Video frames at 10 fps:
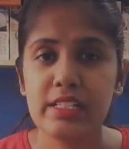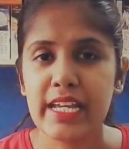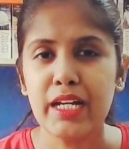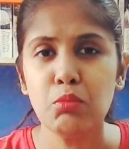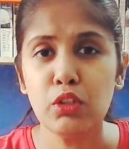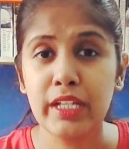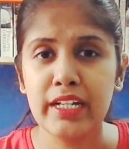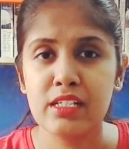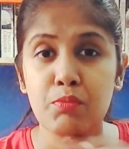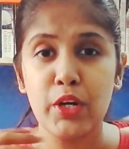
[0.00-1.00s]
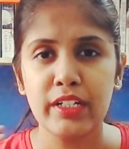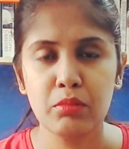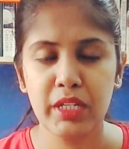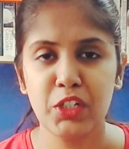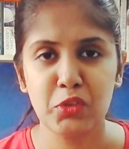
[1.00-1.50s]
second book that disappointed
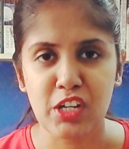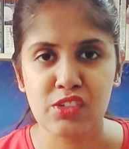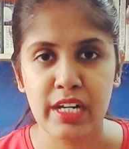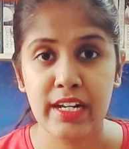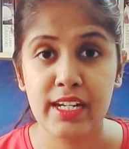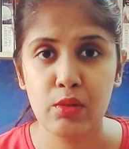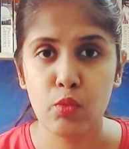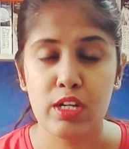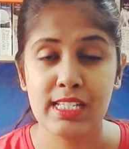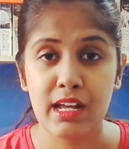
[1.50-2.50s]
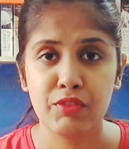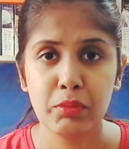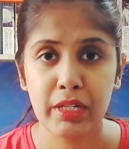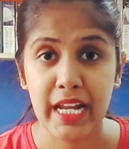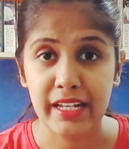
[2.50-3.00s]
me in 2018 was Loving
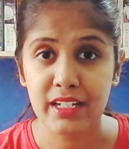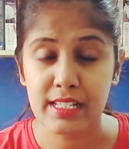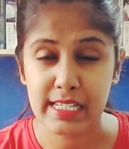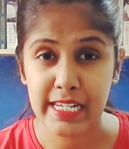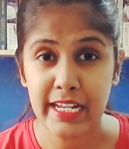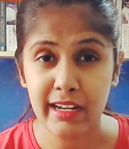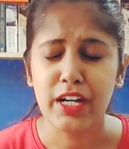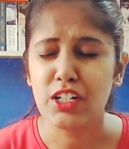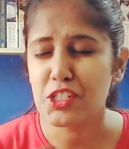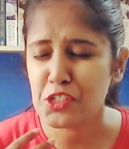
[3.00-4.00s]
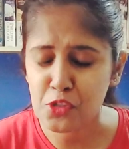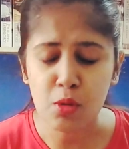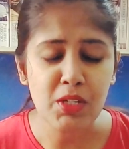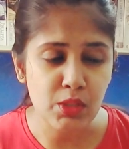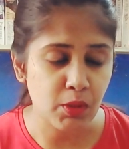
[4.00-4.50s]
by Danielle Steele. I'd heard so
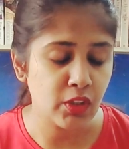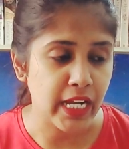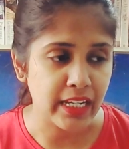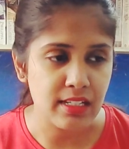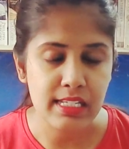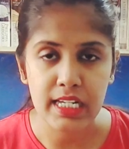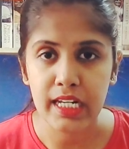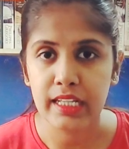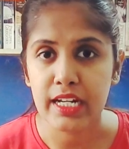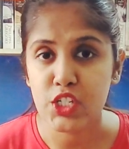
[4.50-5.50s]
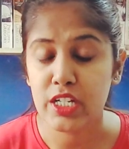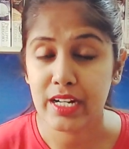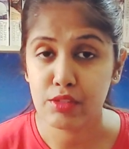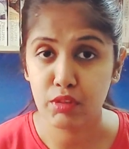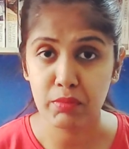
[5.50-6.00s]
much about Danielle Steele and that she
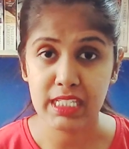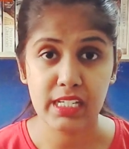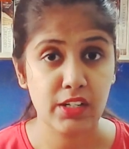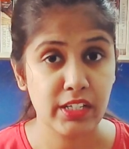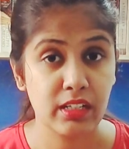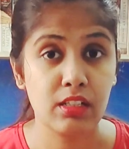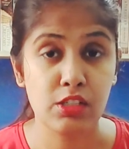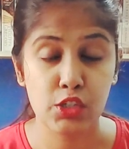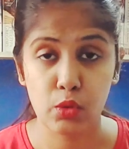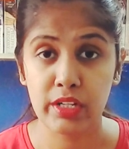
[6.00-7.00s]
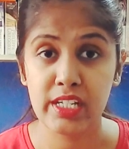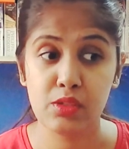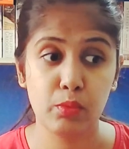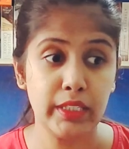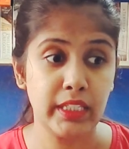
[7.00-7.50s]
writes female-centric
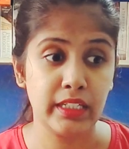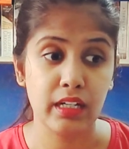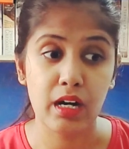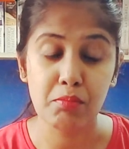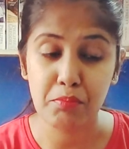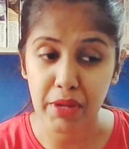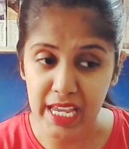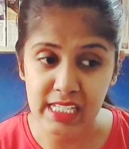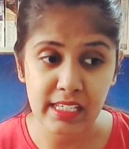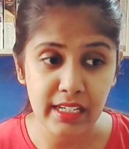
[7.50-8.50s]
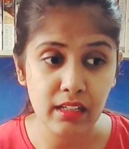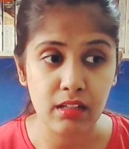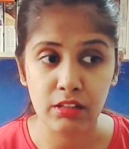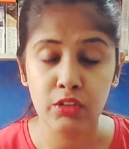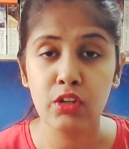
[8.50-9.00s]
stories with amazing,
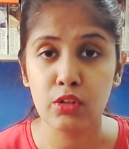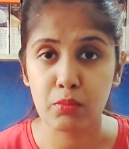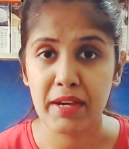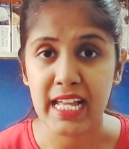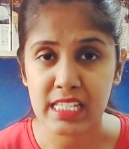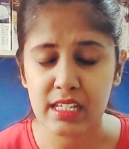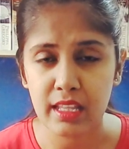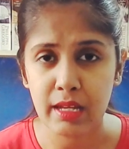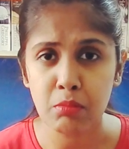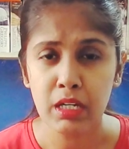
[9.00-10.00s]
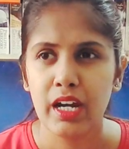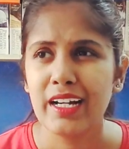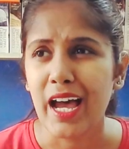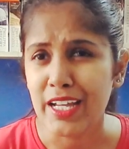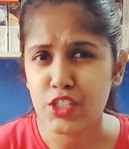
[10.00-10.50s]
you know, romance in them.
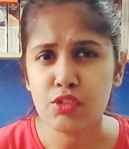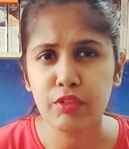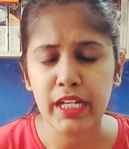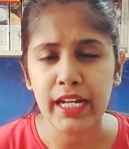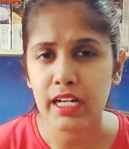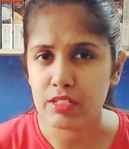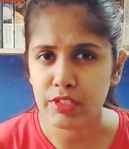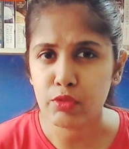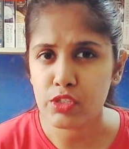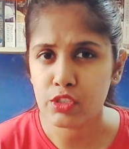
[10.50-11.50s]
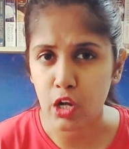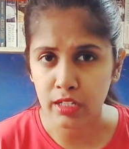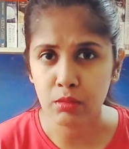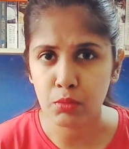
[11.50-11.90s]
And I just feel like Loving was not the